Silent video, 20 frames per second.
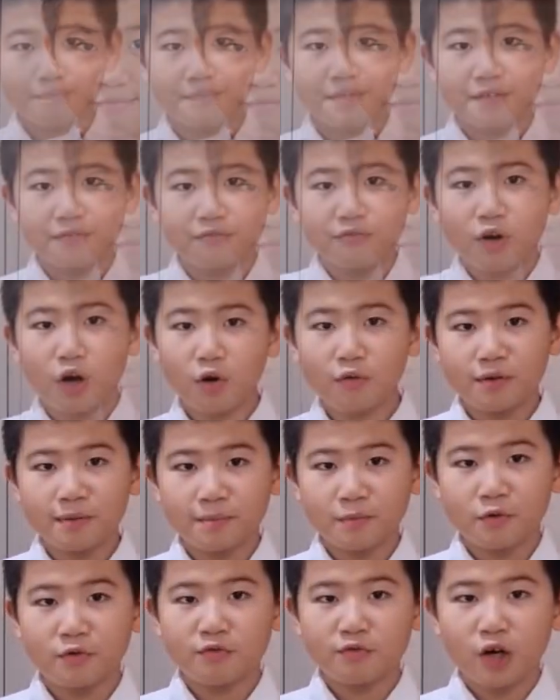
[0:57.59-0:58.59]
Before we
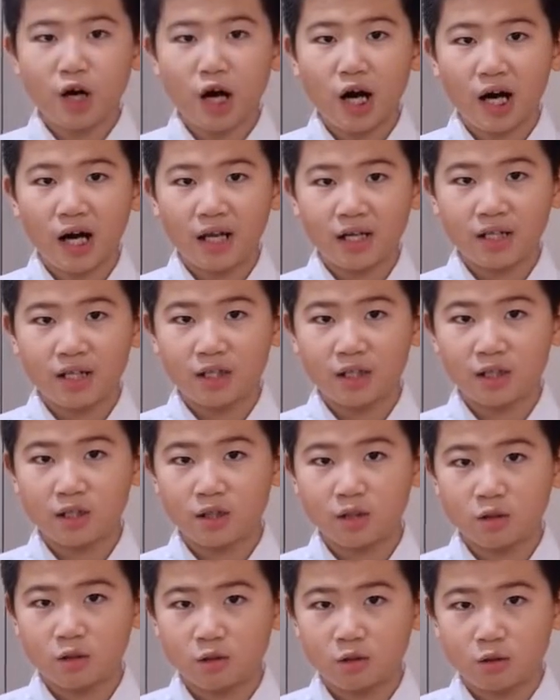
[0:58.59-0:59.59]
move on,
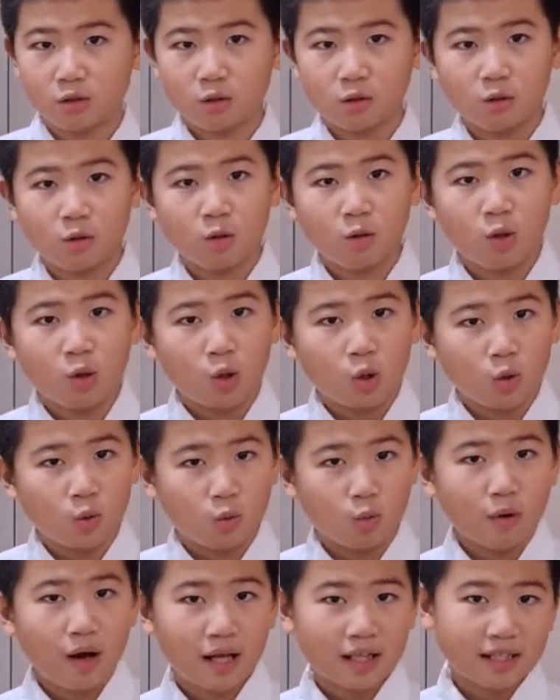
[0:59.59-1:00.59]

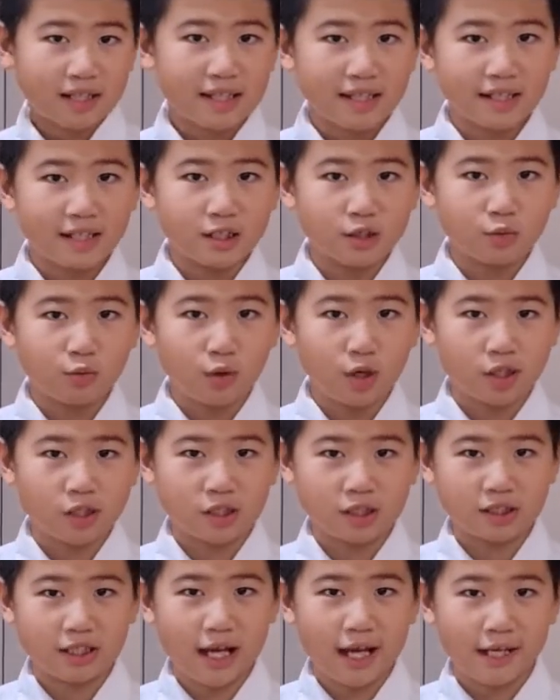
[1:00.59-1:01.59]
what is
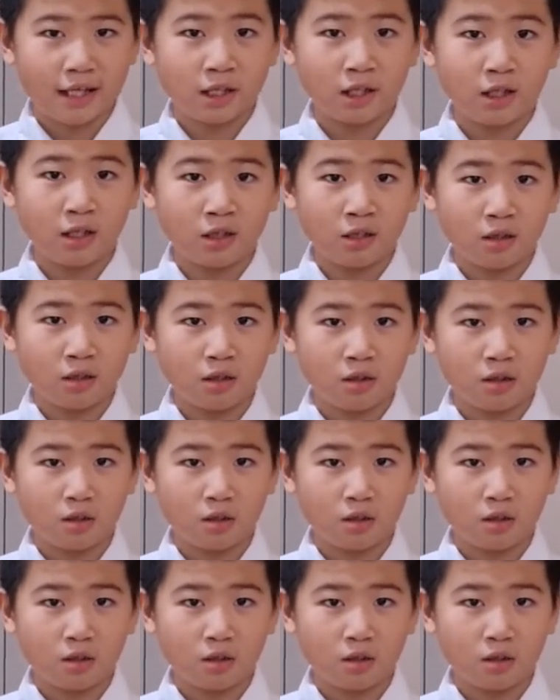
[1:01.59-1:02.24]
water cycle?